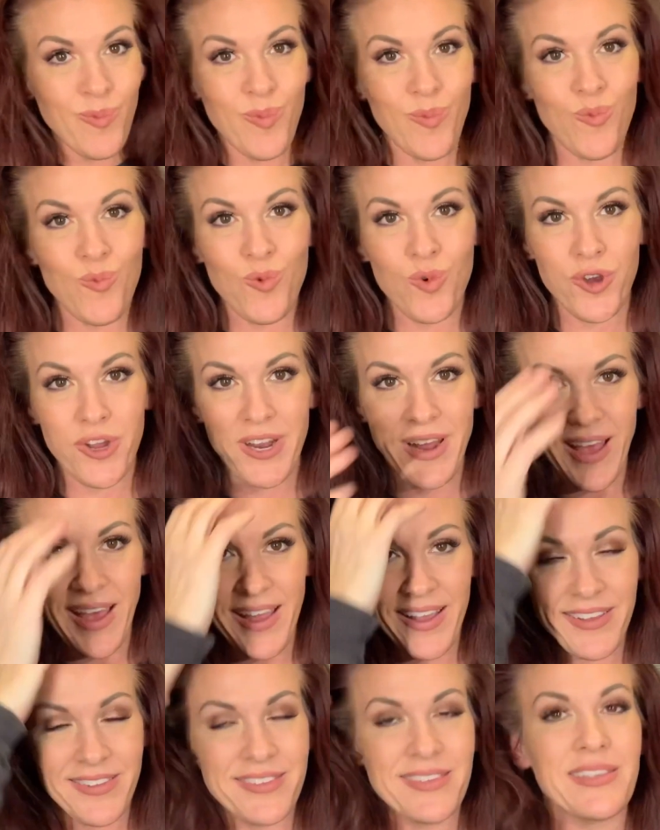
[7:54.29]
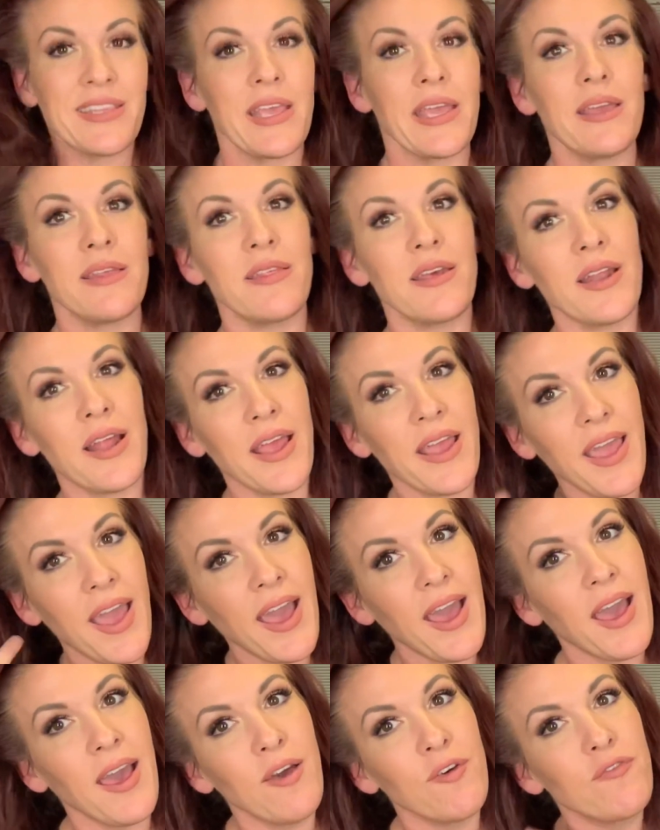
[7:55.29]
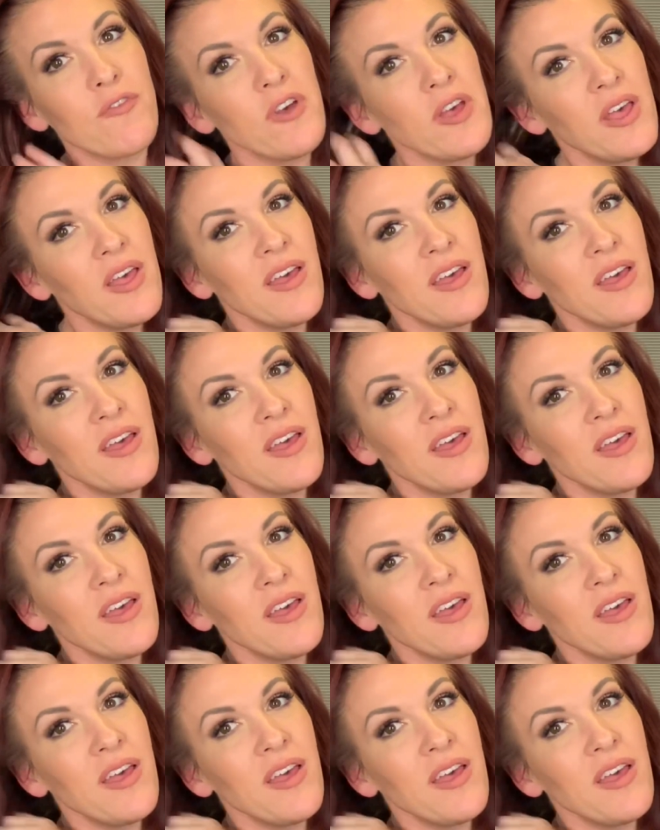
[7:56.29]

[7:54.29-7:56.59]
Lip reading: Would I say that I have